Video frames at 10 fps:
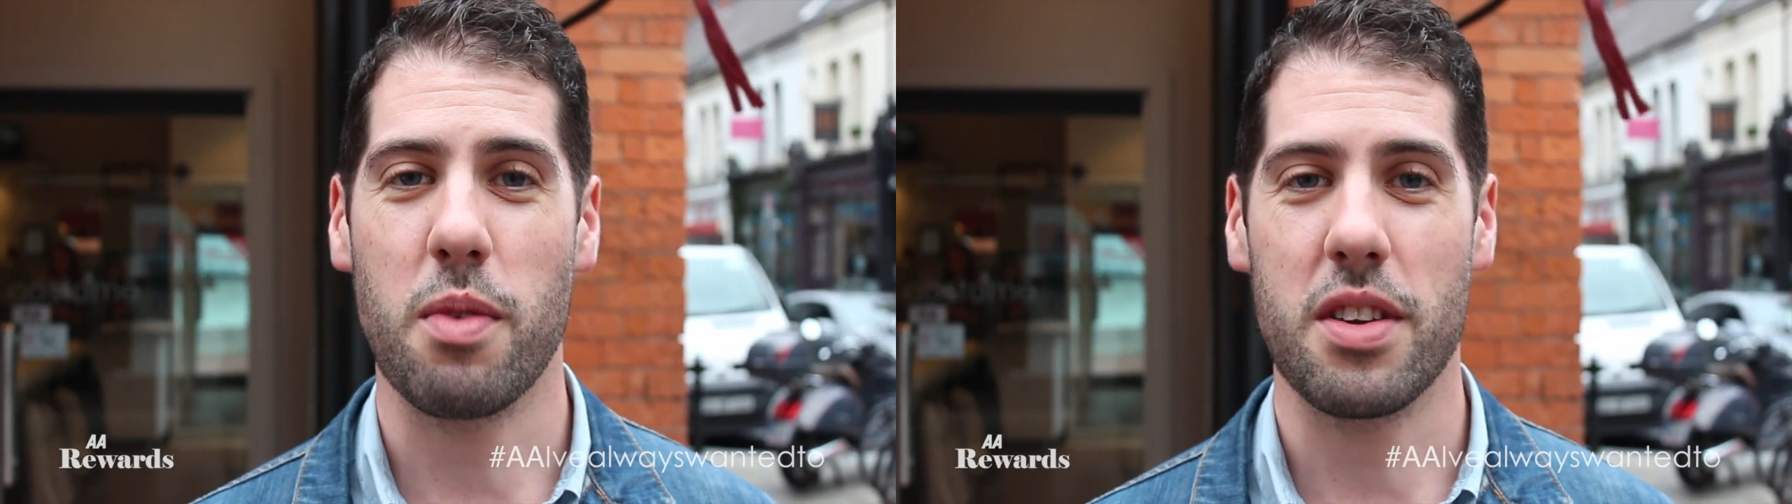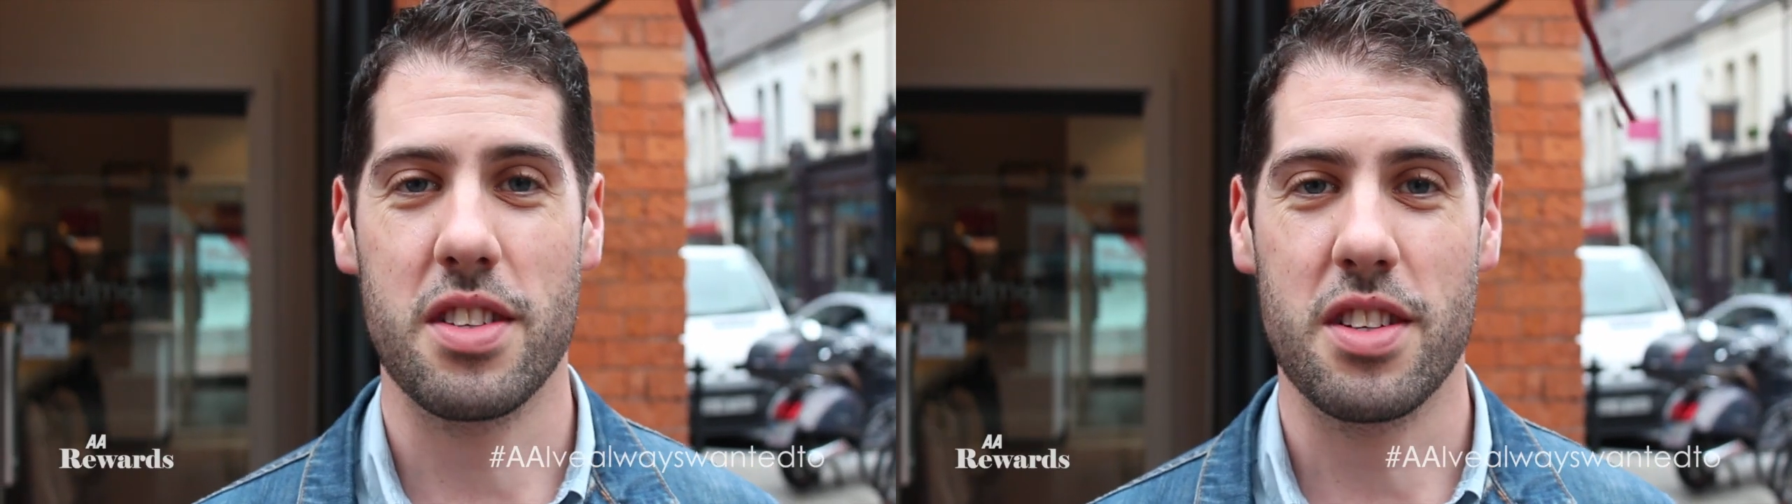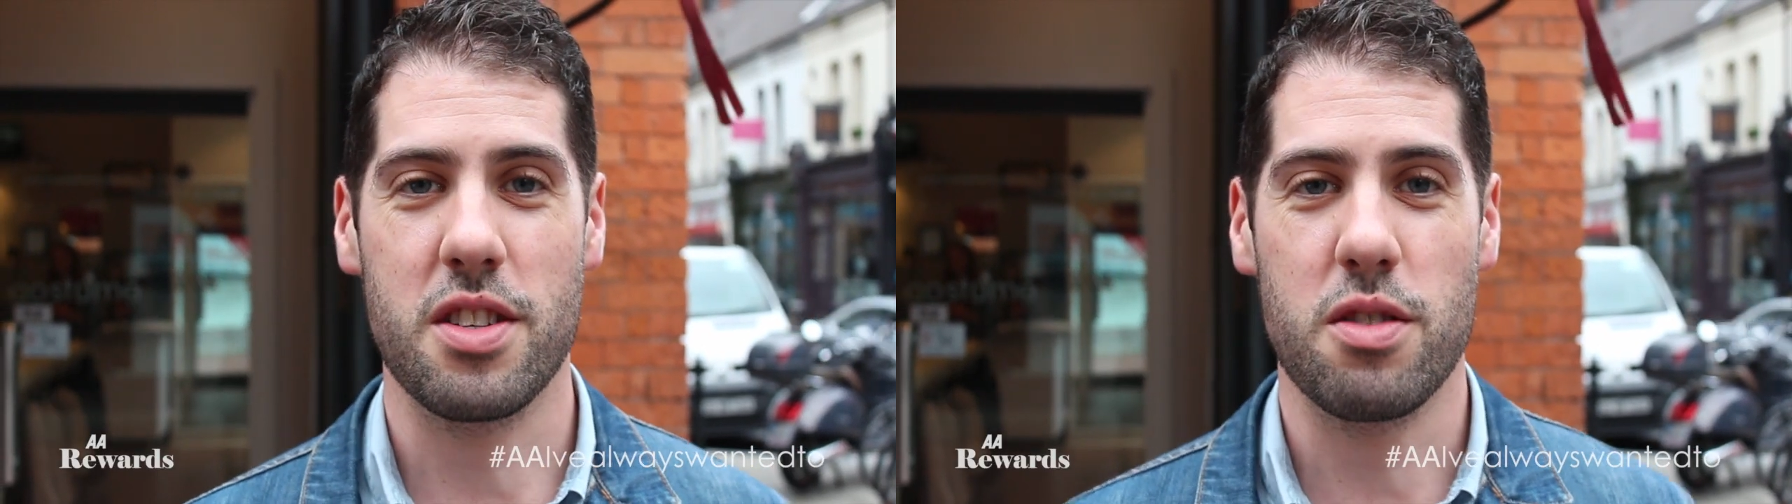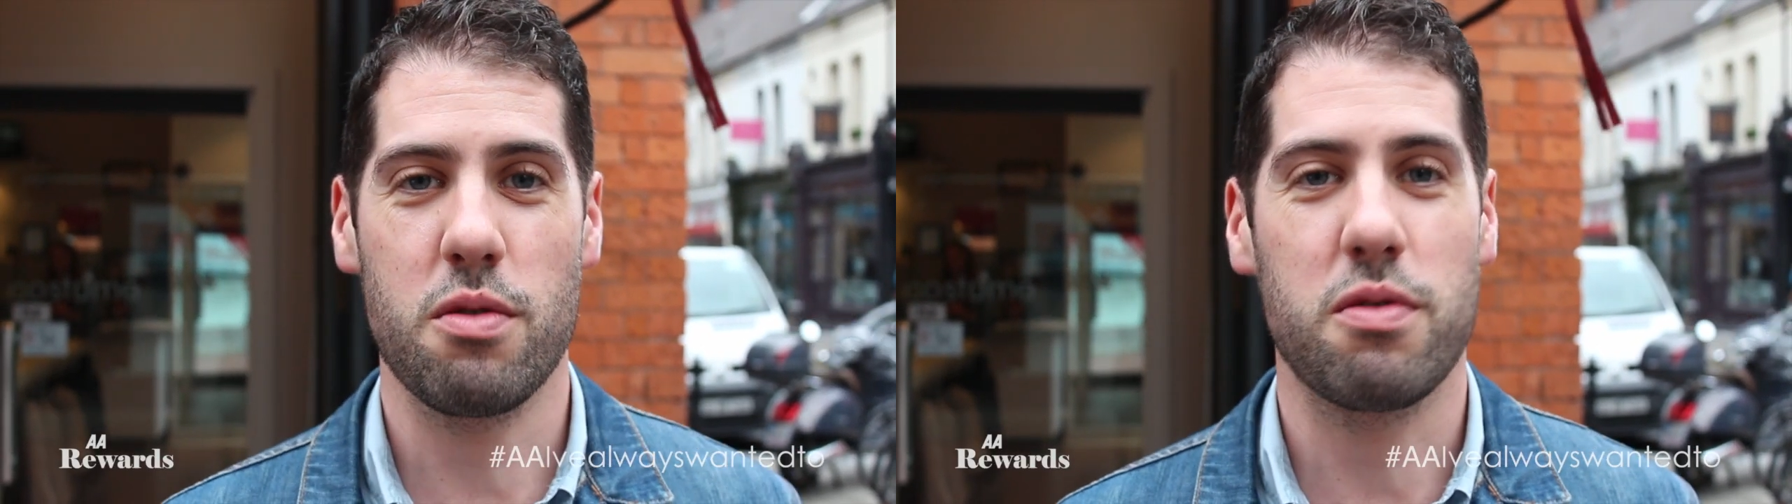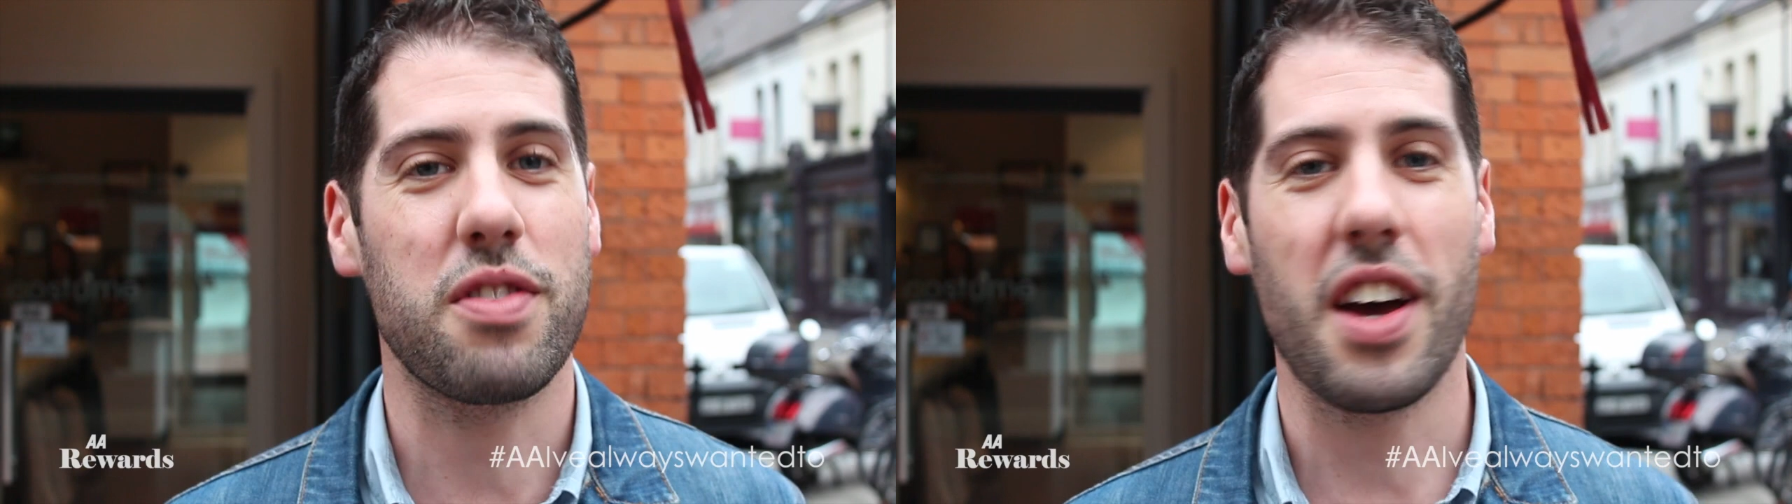wanted to
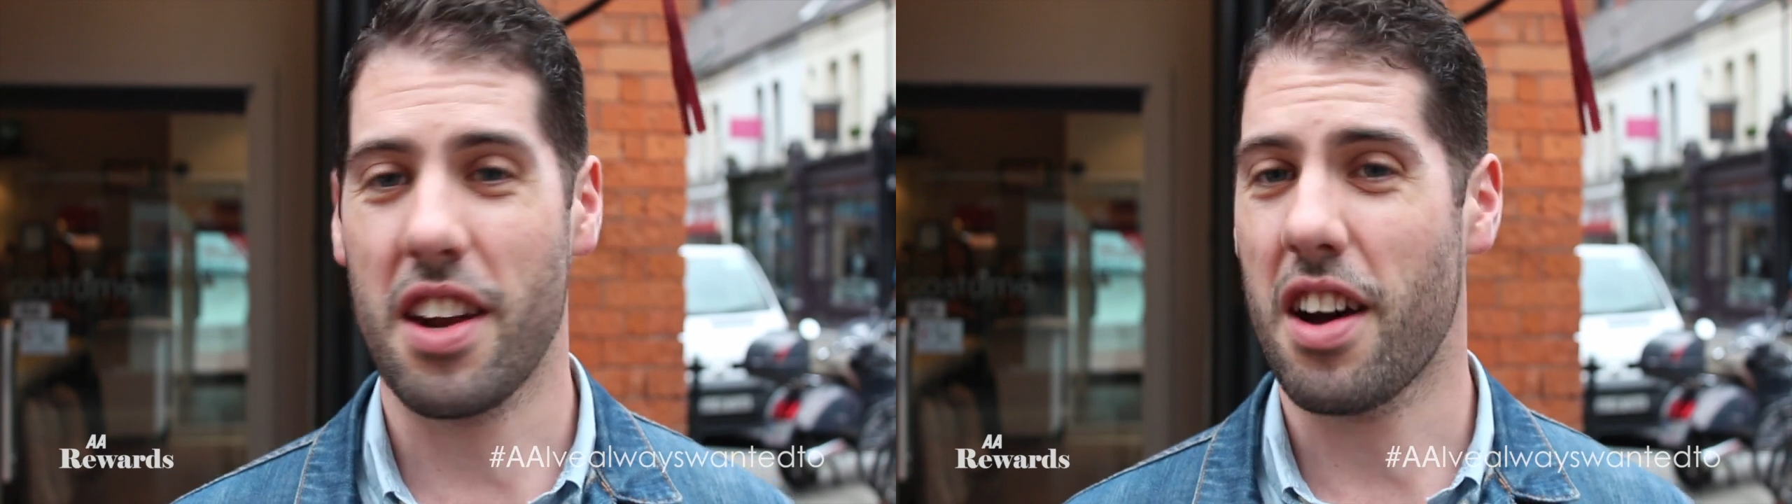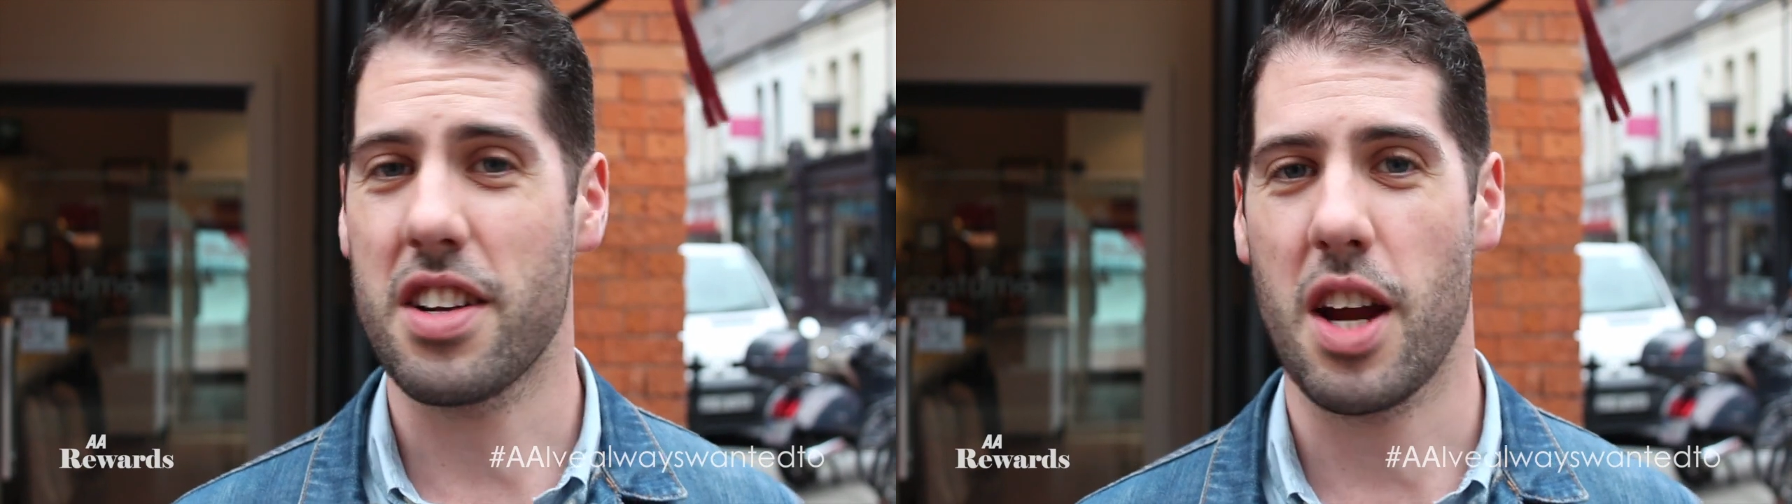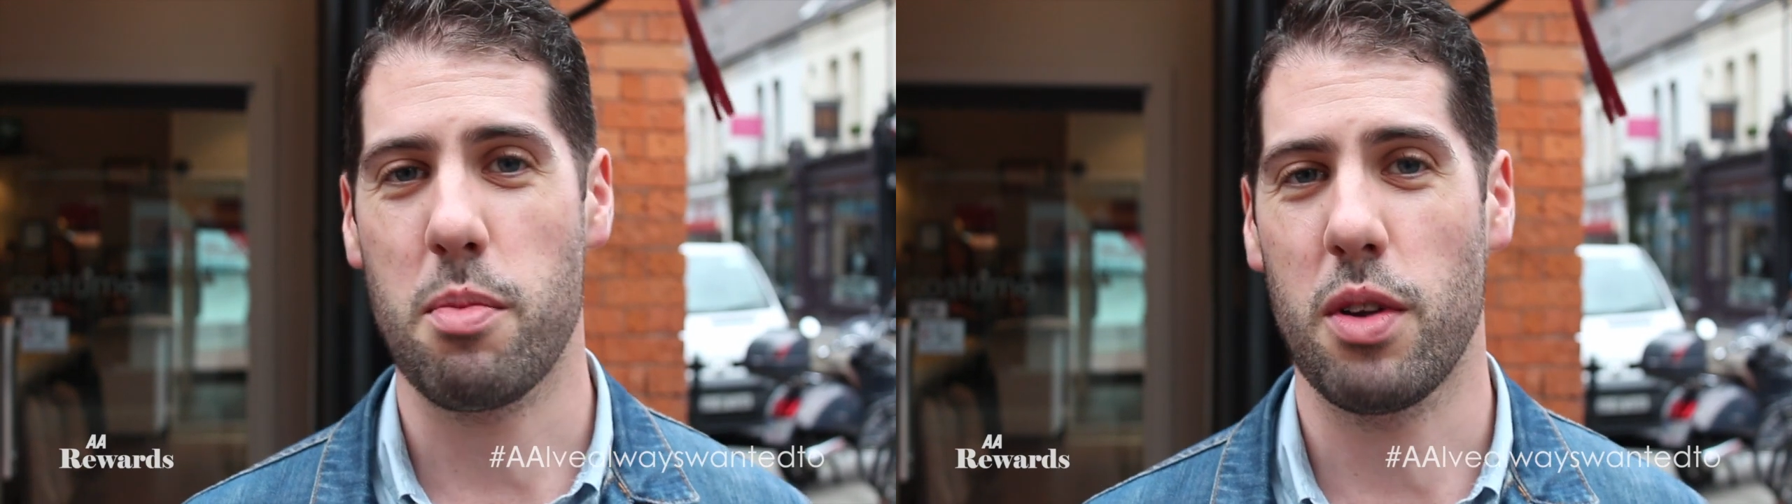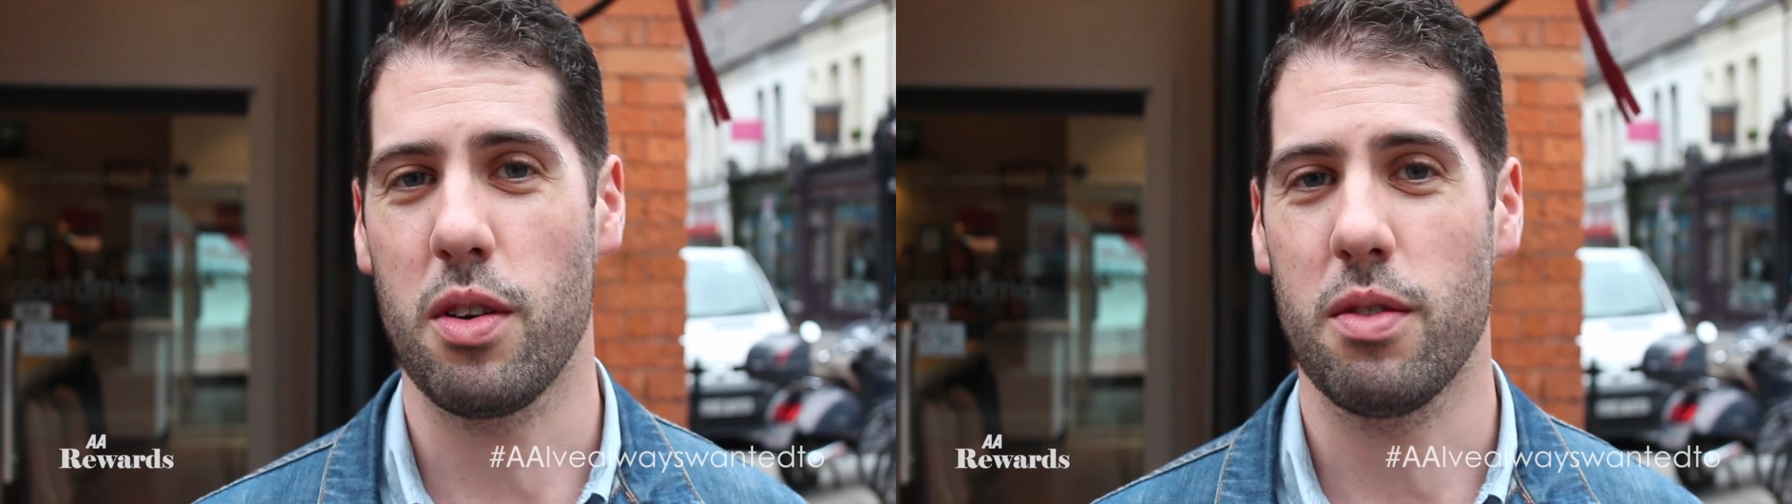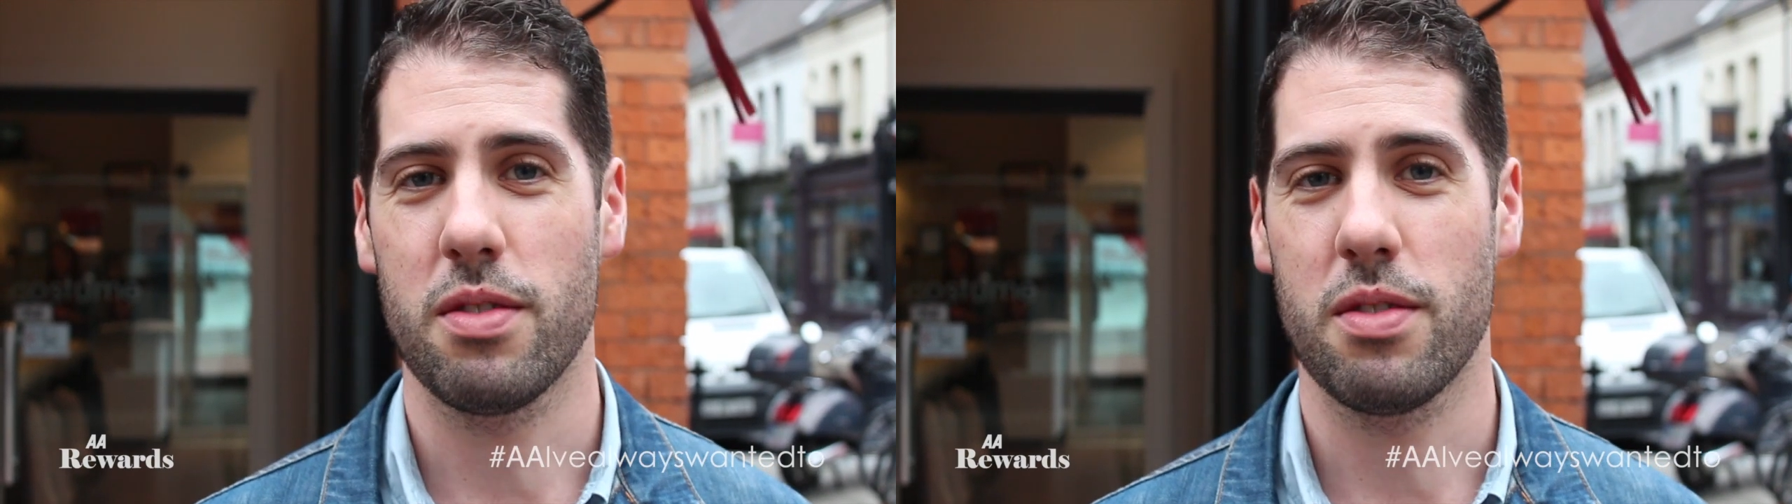fly in hot air balloon.